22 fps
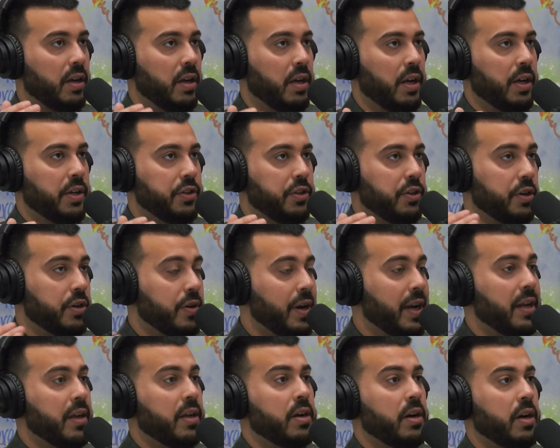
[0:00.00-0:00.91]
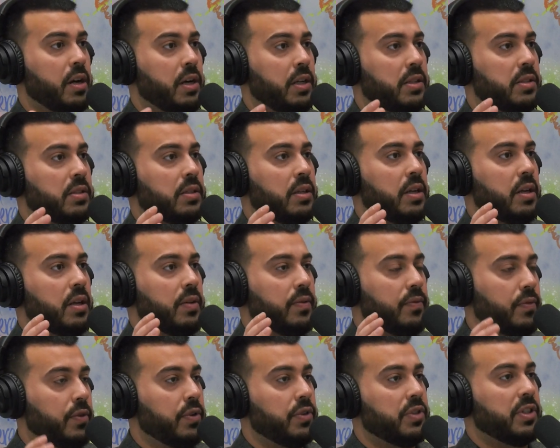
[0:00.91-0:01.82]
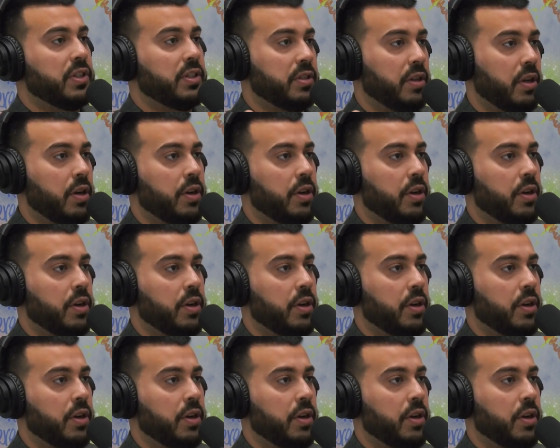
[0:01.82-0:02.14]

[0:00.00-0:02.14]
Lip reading: on your credit cards versus